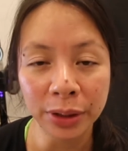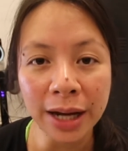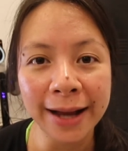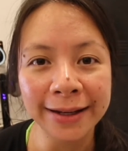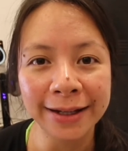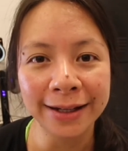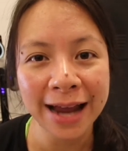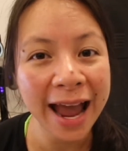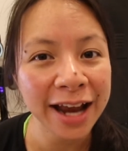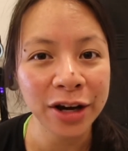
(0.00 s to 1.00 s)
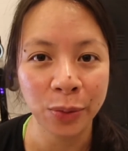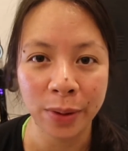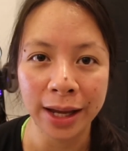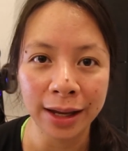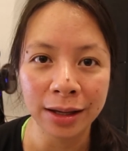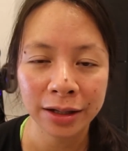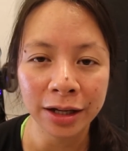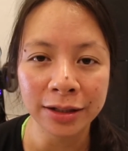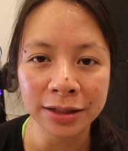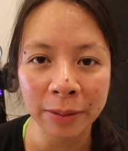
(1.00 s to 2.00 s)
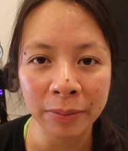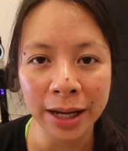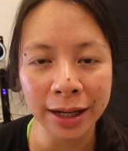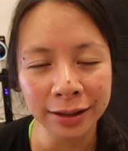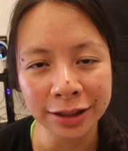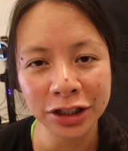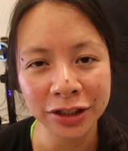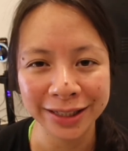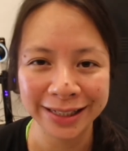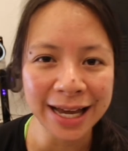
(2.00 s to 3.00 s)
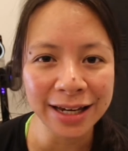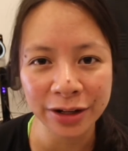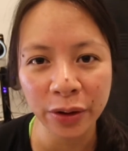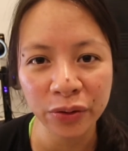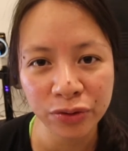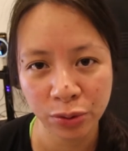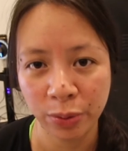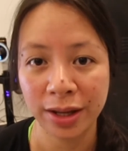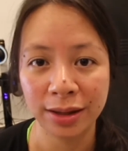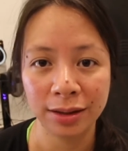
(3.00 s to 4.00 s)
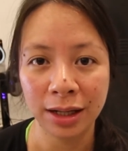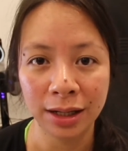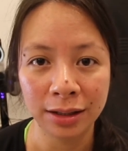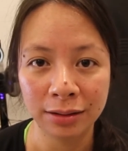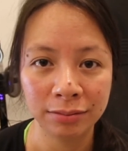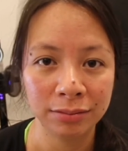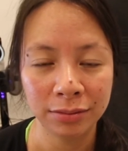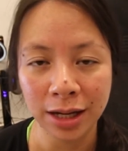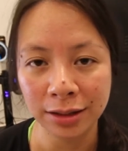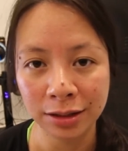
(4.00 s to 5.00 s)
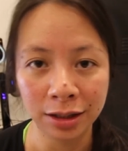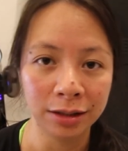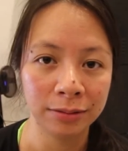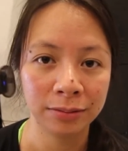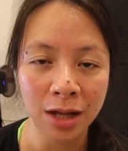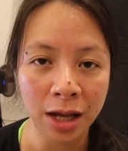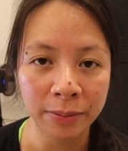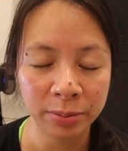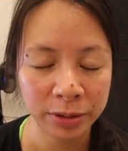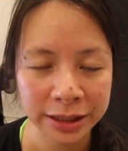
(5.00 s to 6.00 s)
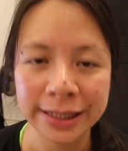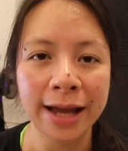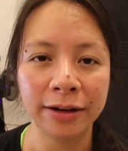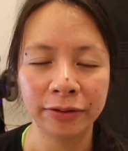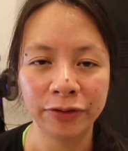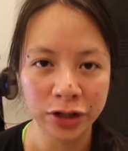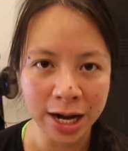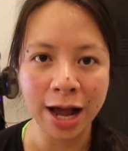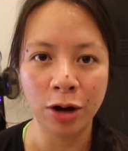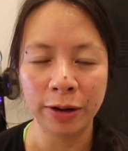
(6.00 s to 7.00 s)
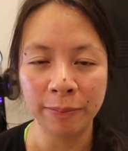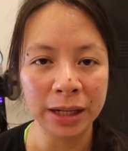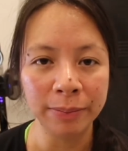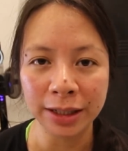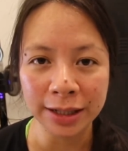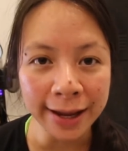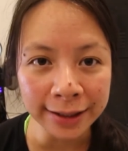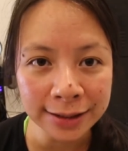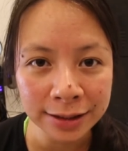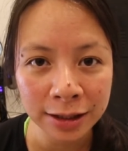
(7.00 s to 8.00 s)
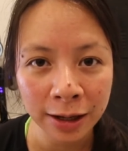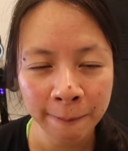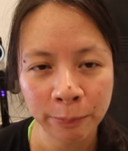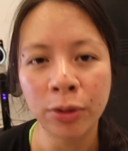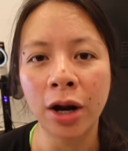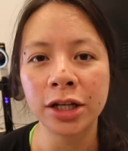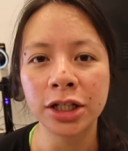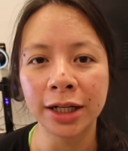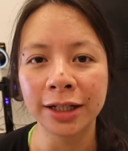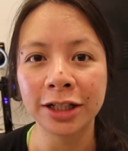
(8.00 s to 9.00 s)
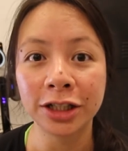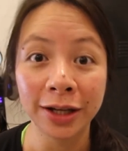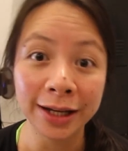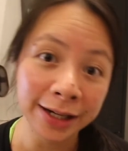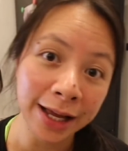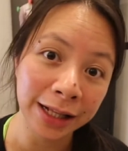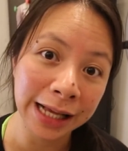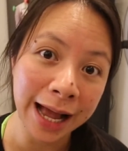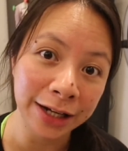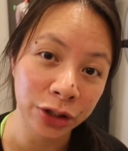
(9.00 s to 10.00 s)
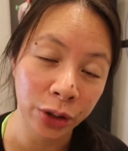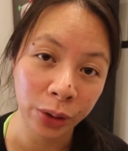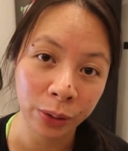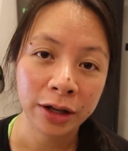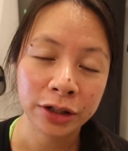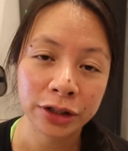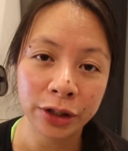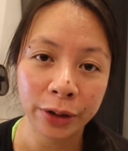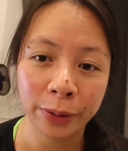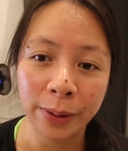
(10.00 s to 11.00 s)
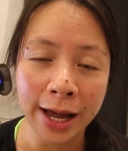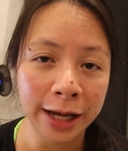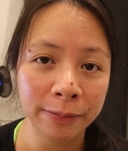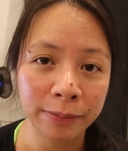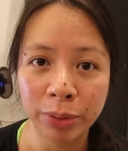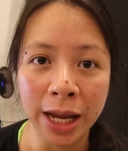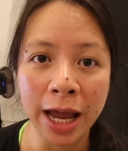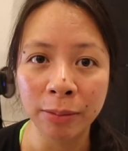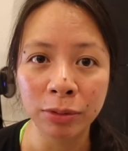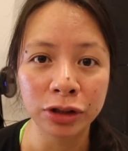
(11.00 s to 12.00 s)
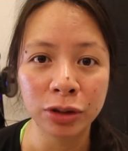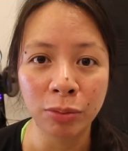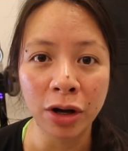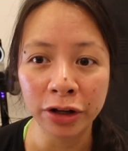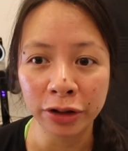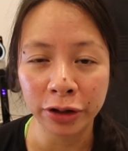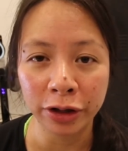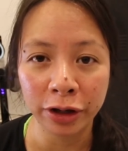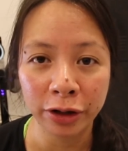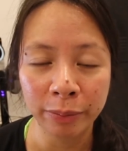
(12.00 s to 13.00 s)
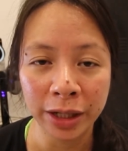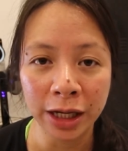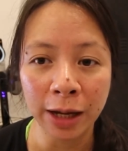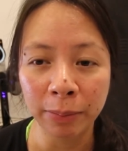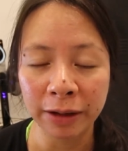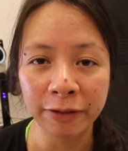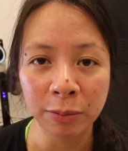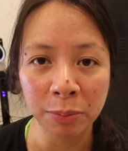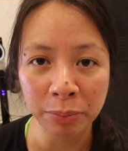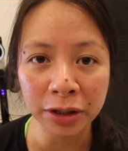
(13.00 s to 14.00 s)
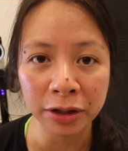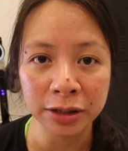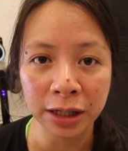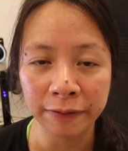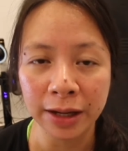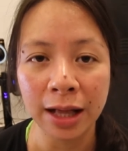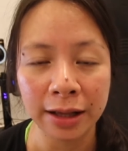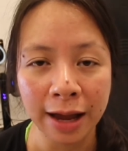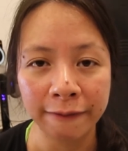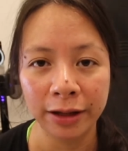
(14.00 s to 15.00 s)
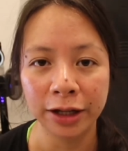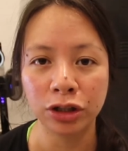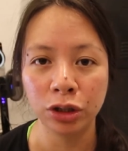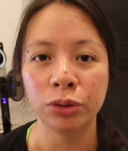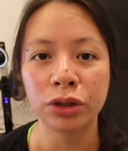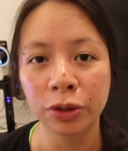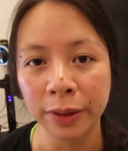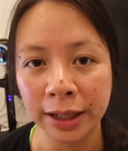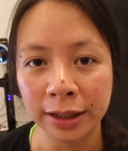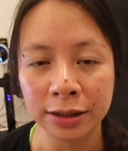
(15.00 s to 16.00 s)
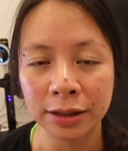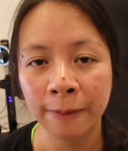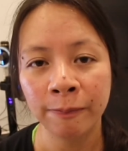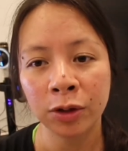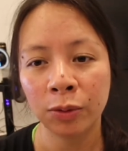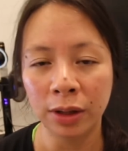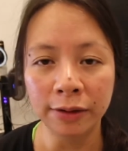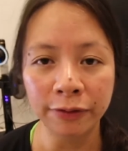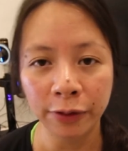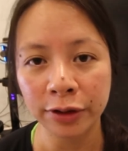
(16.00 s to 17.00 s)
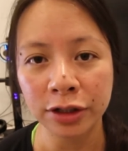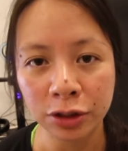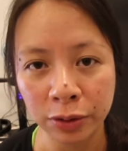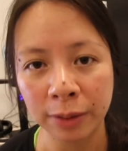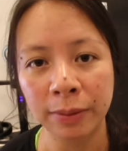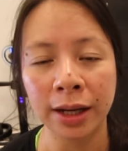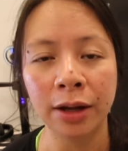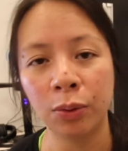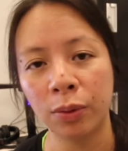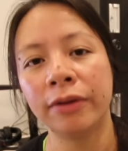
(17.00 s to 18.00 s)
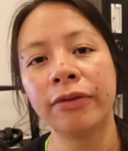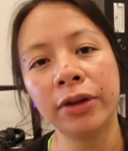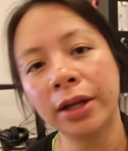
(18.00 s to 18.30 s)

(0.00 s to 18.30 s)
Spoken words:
I did anyway, because I'm like, let's just get it over with, and that's it. I'm set for now, and maybe next project is to get an Elgato, so I'd be able to monitor my gameplay from a bigger TV. I'll have like 2 screens, one for the streaming and one for the